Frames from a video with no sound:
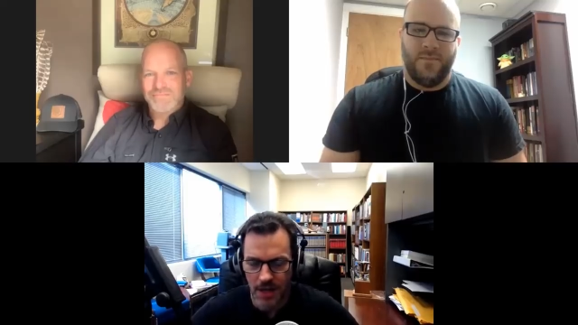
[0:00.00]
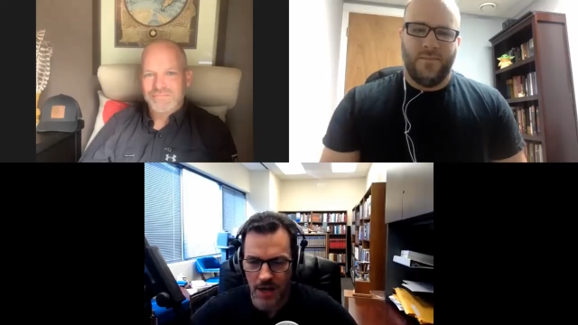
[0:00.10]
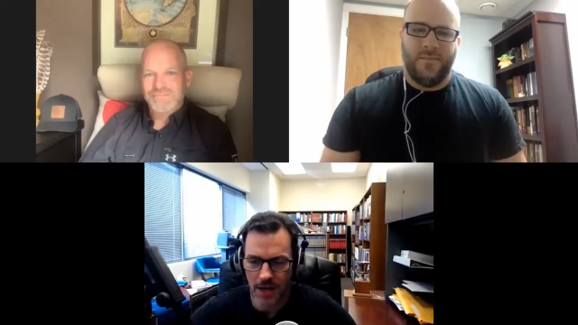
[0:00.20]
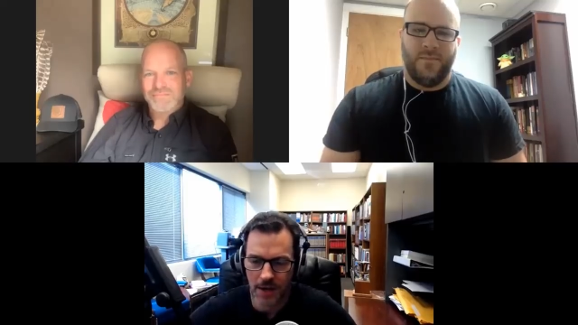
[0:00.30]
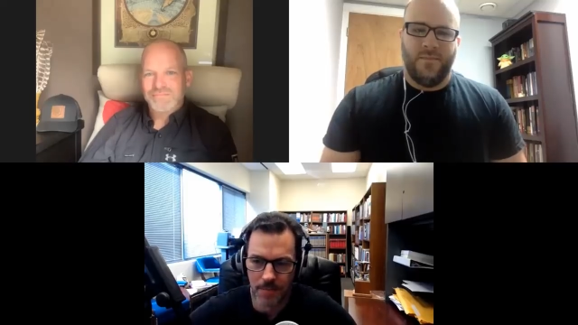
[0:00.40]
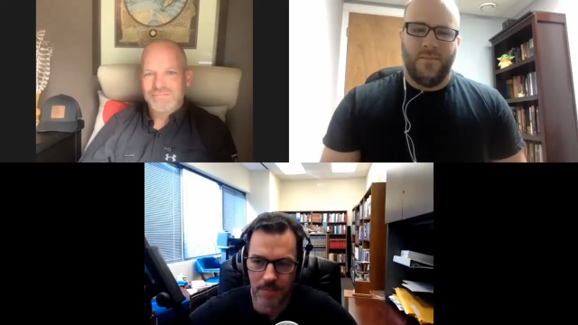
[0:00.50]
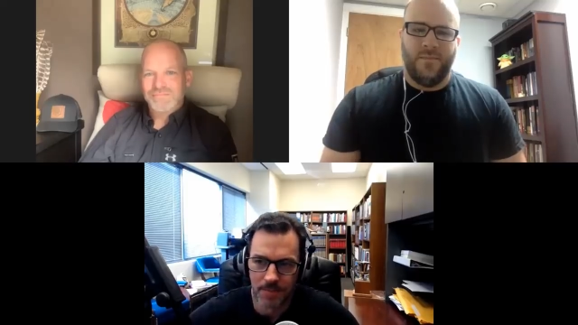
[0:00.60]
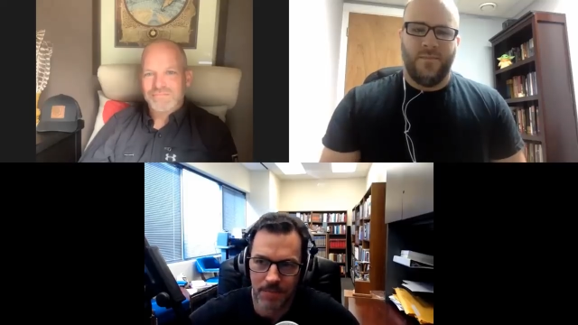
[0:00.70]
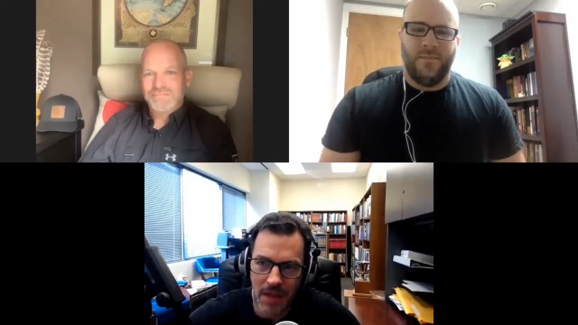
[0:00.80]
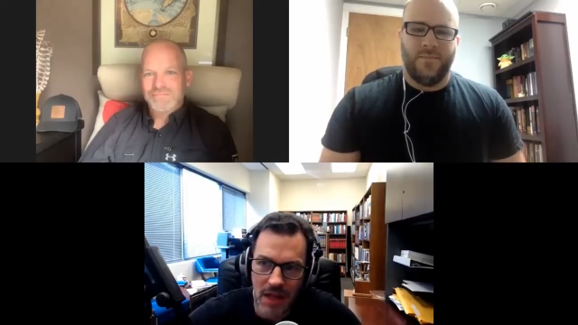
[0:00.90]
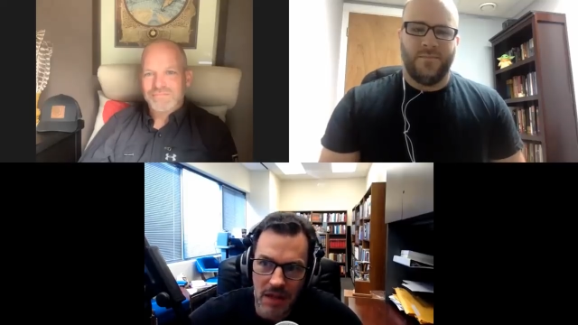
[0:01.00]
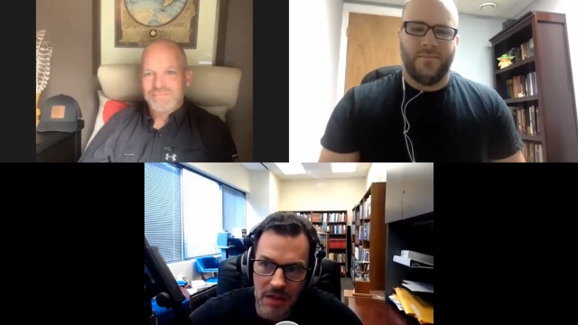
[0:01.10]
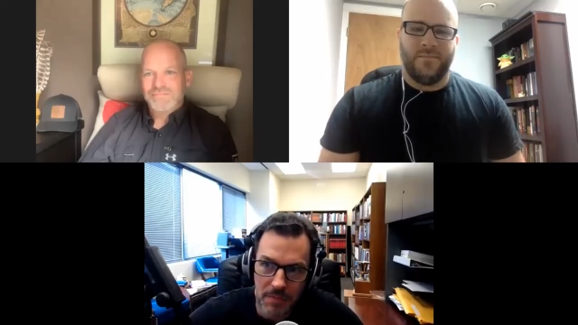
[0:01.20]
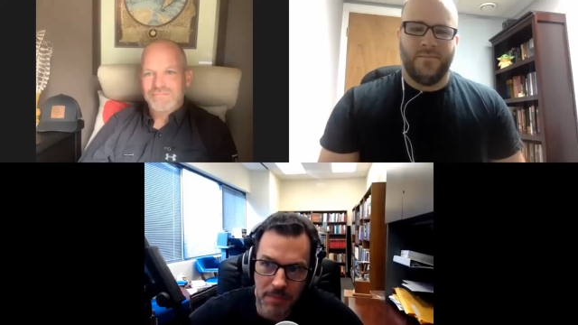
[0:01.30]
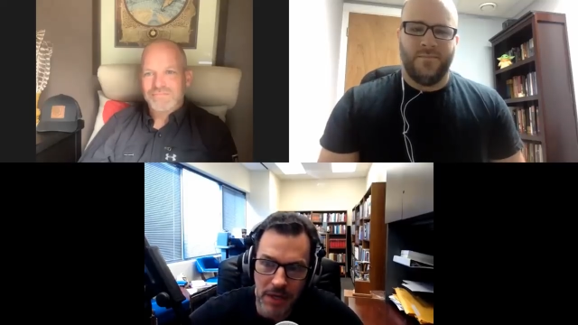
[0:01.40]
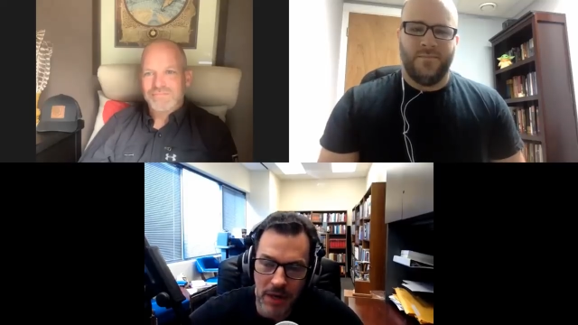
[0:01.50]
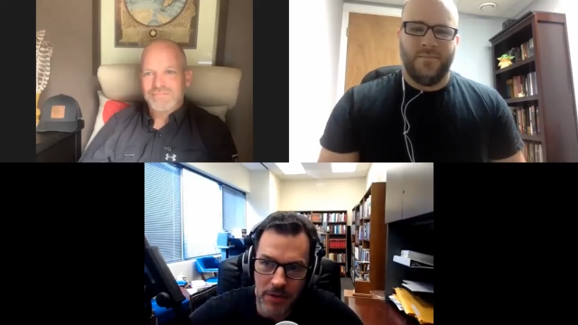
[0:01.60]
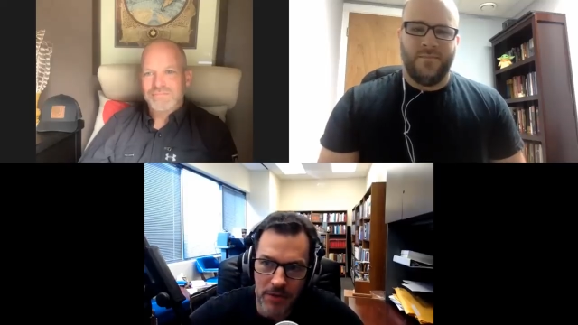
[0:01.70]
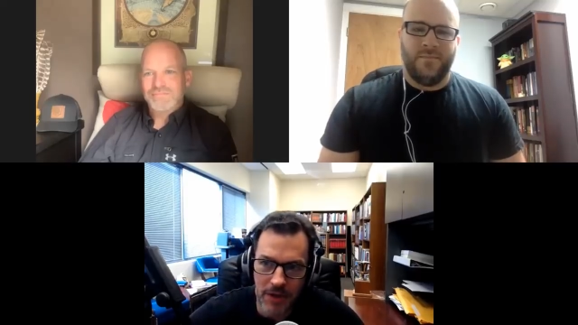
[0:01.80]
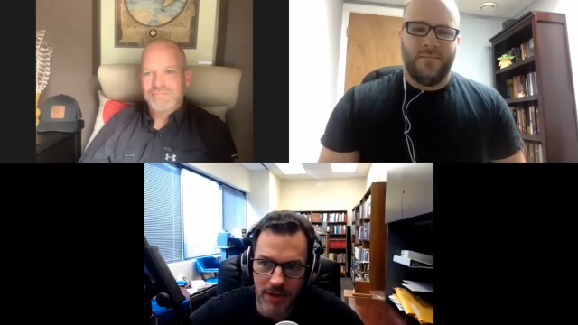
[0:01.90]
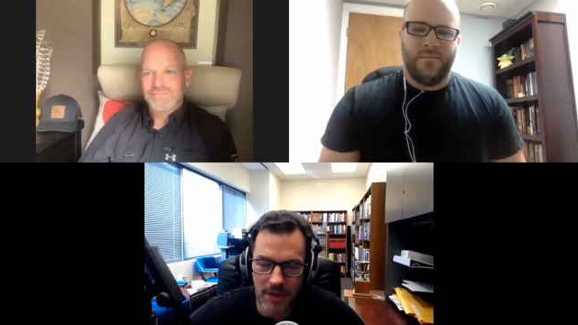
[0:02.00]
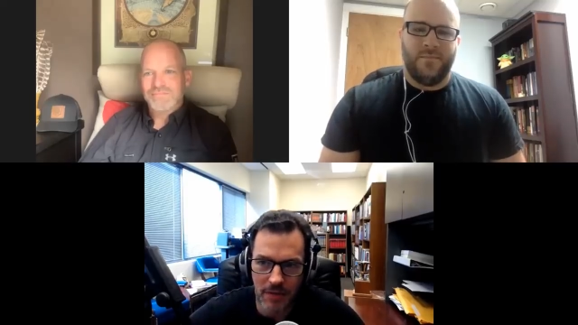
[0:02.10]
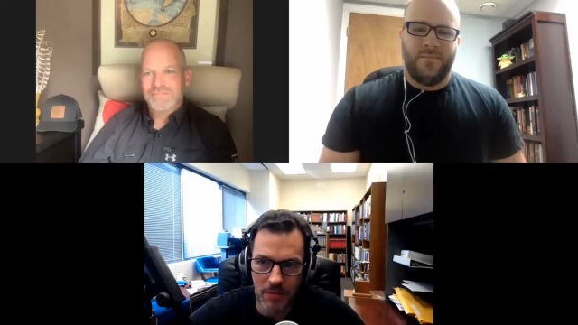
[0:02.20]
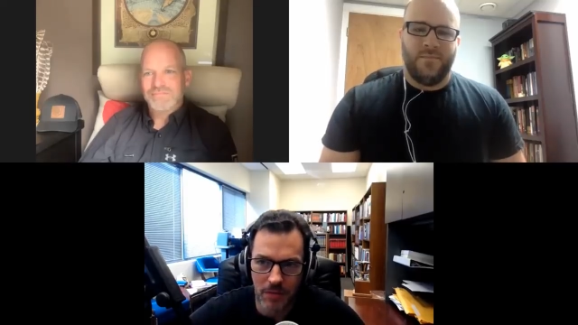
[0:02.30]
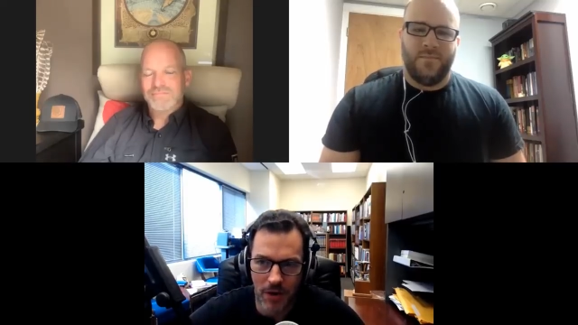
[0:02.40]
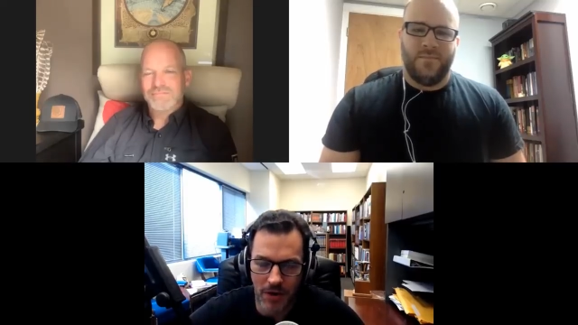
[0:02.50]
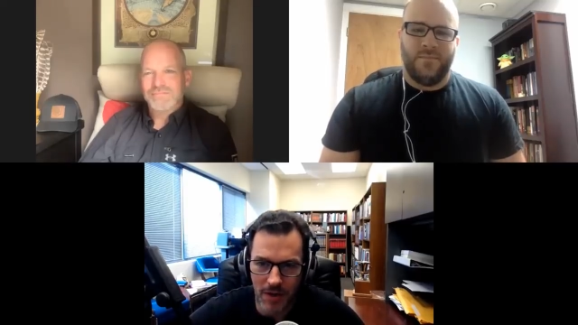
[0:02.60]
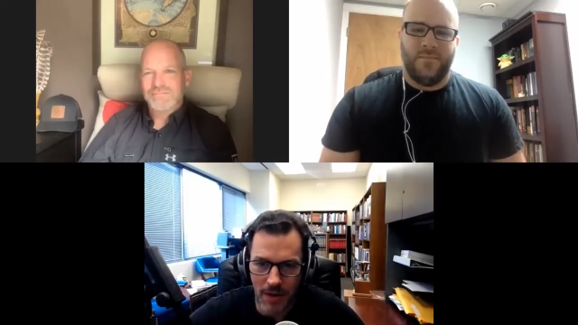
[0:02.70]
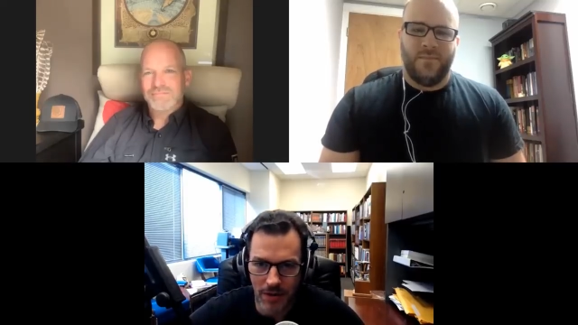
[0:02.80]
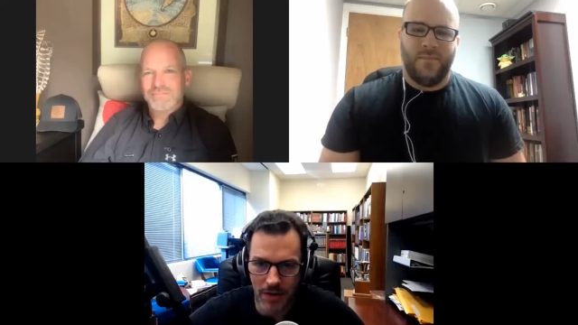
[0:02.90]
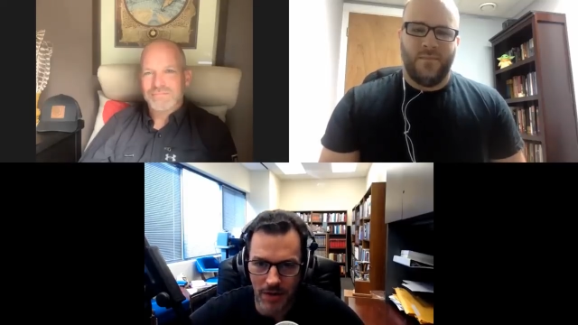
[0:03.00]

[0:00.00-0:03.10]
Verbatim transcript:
Speaker 1: Um, but another thing that we're talking about